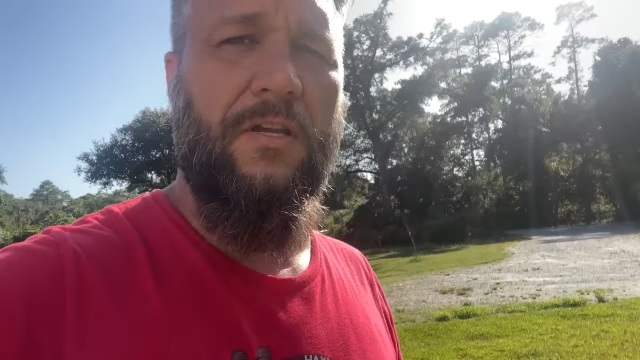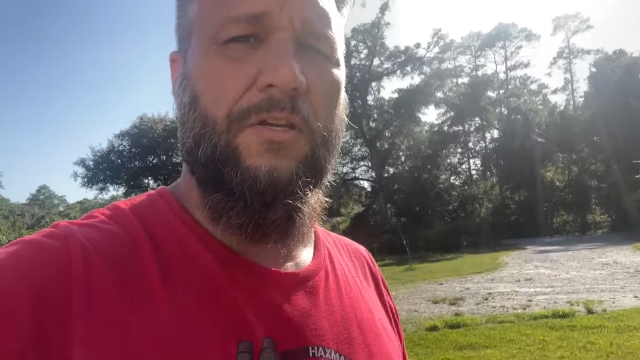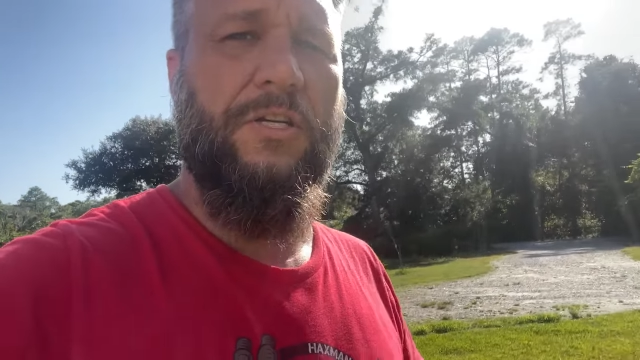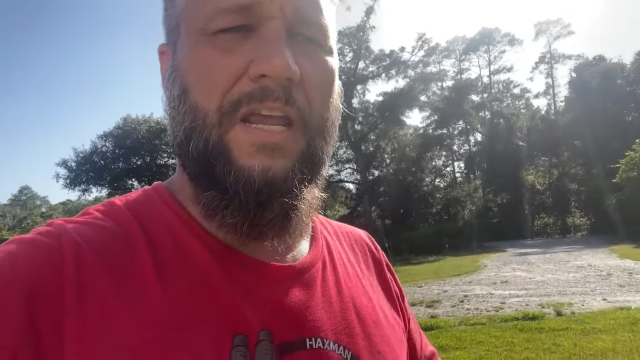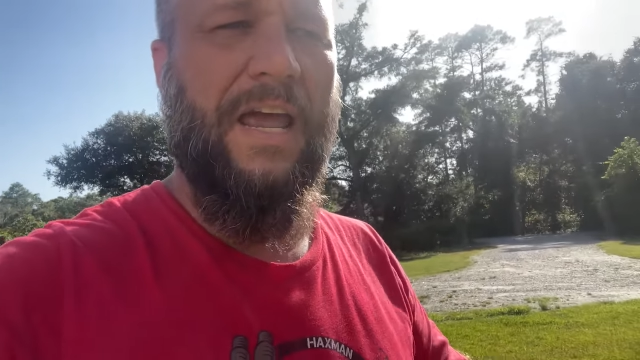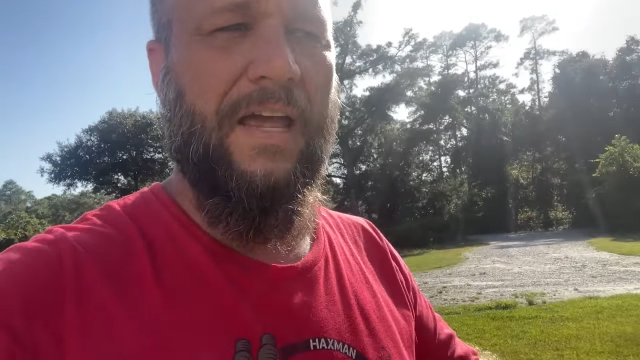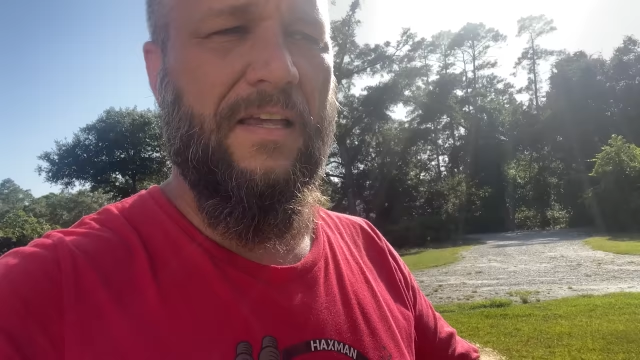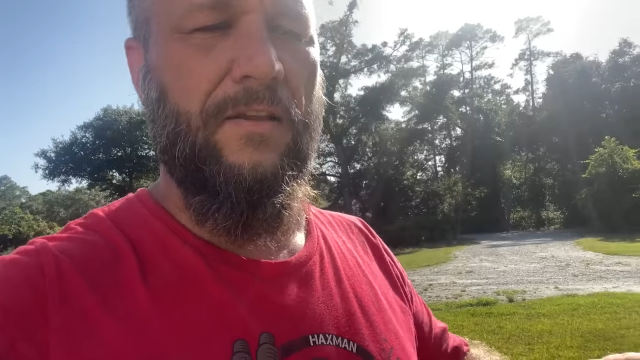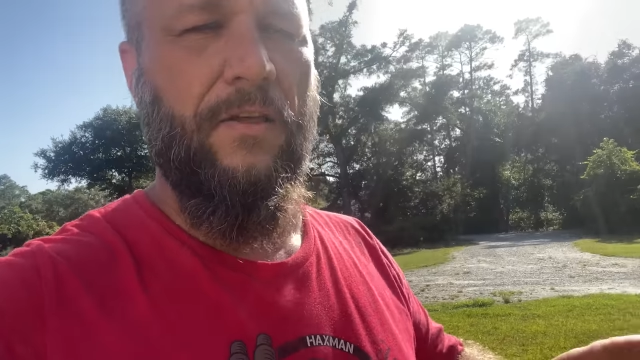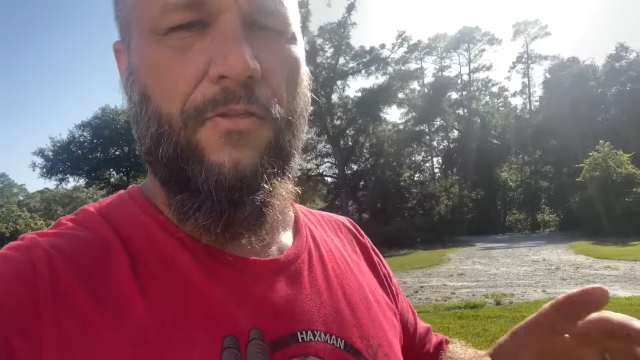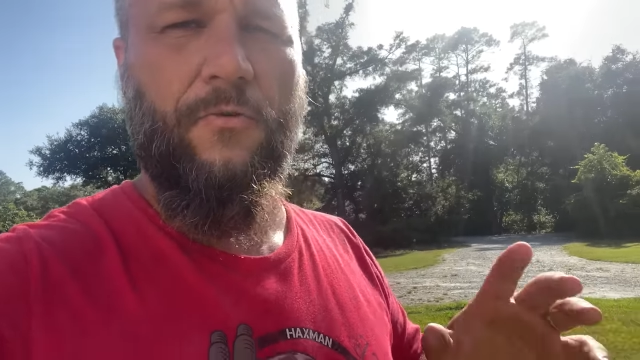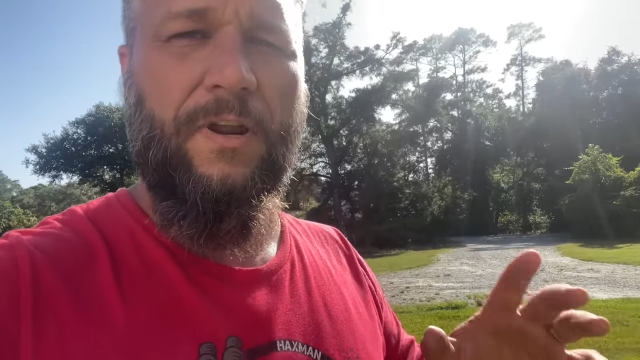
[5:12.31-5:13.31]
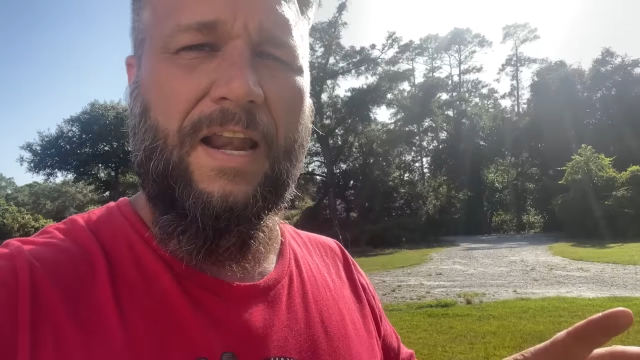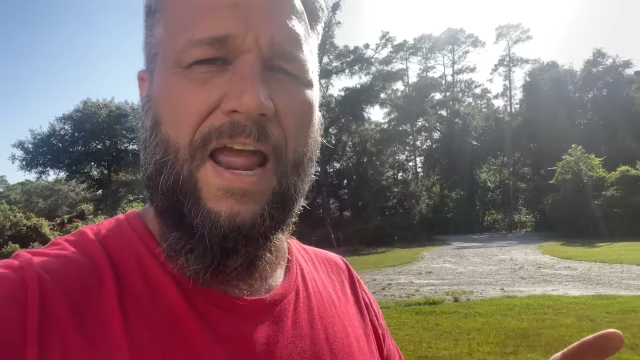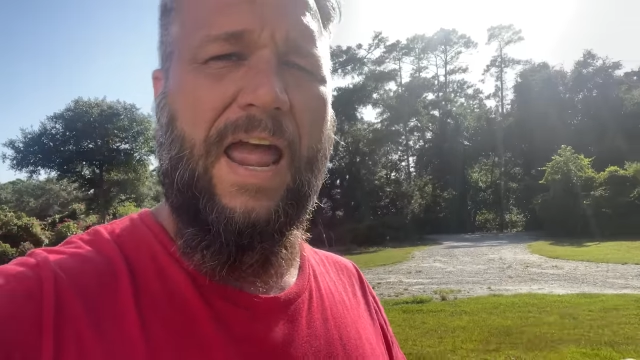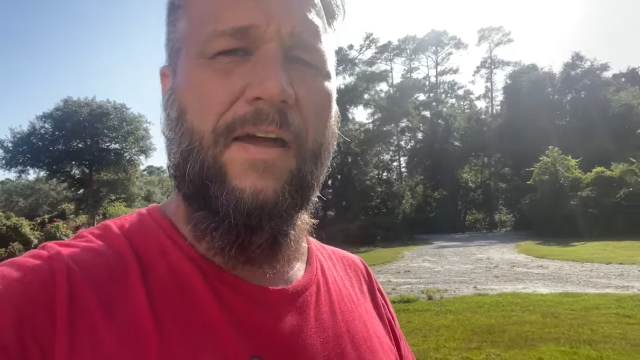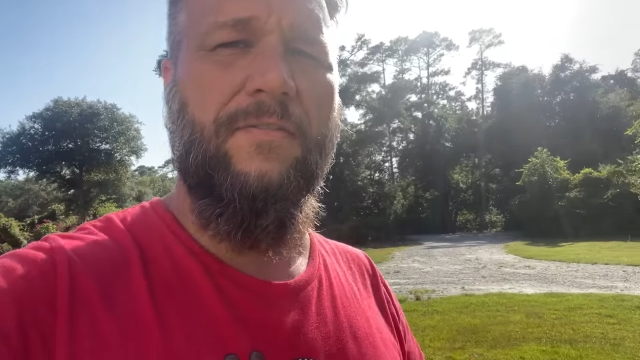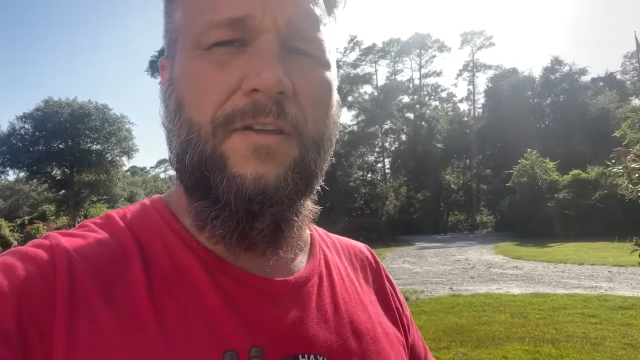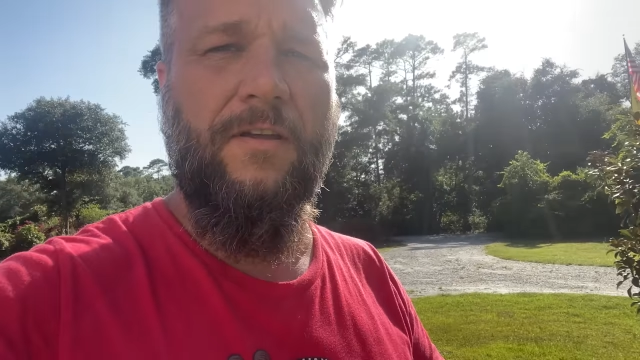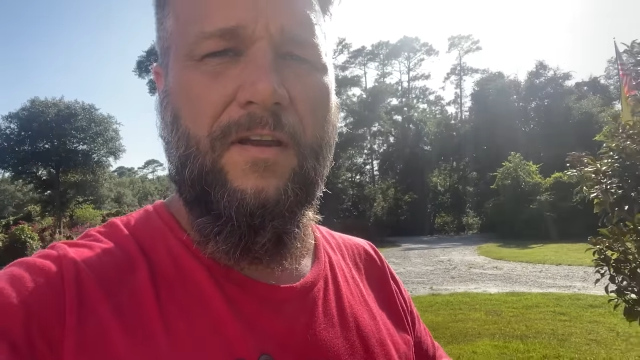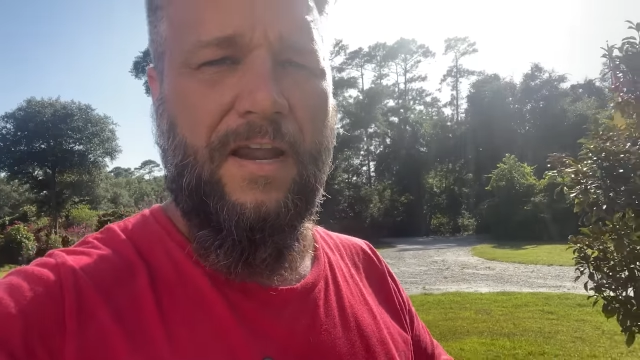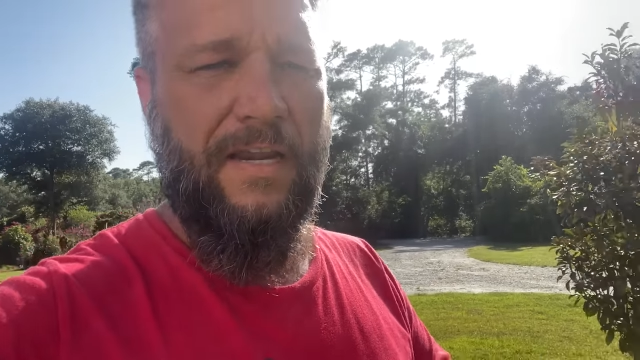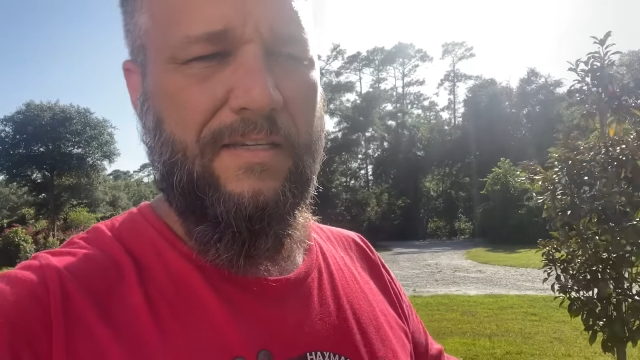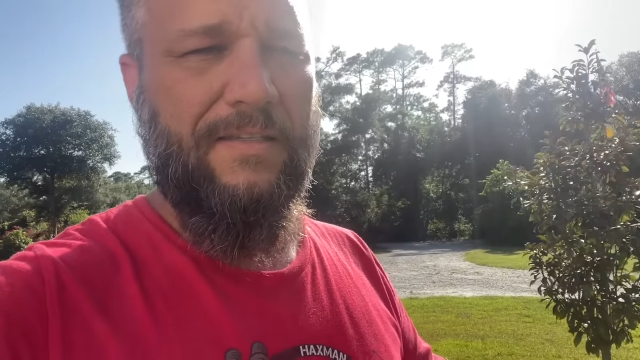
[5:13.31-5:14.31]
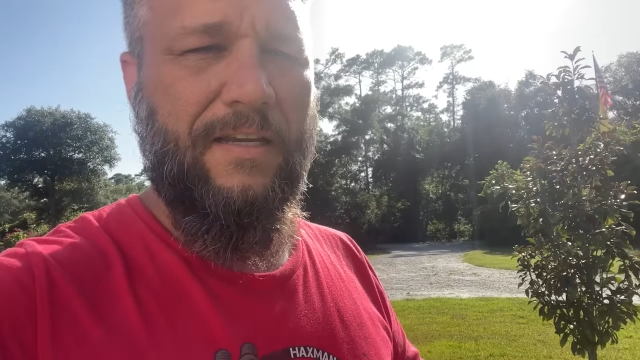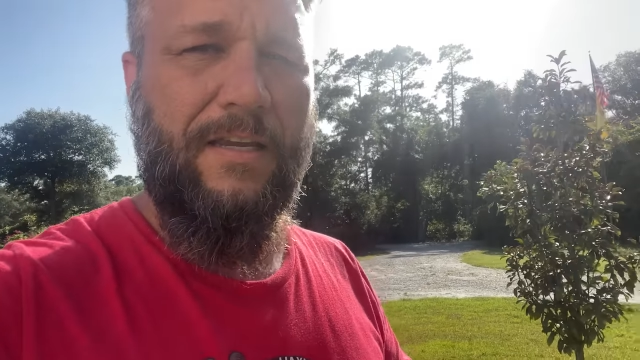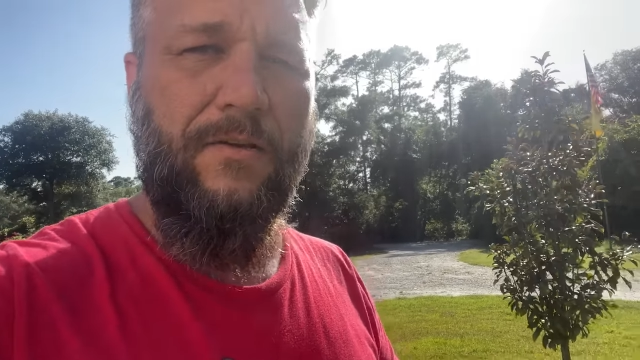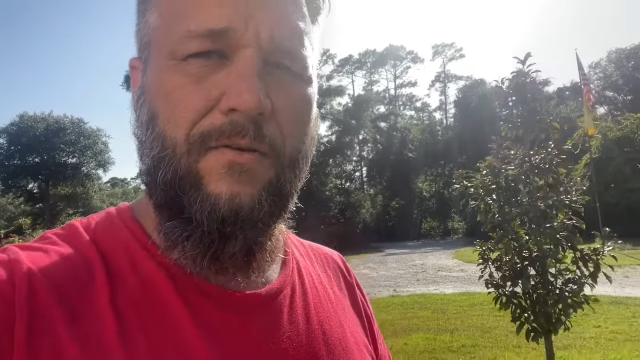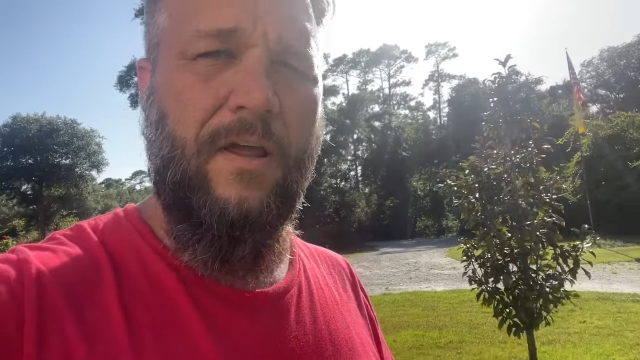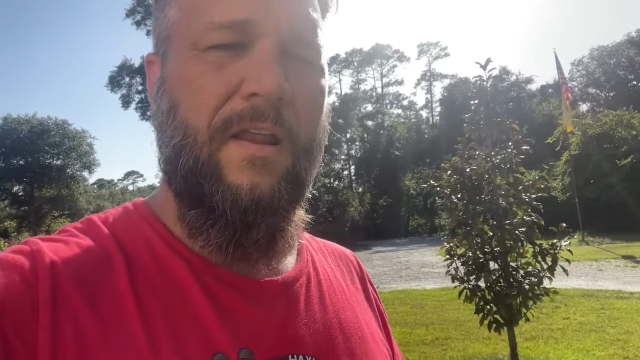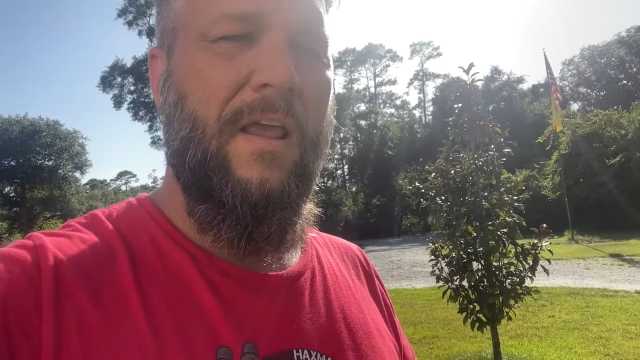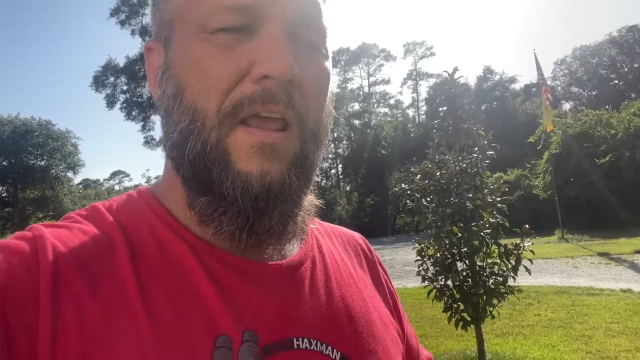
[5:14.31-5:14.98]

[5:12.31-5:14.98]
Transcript: She has a 3.5 ton AC unit.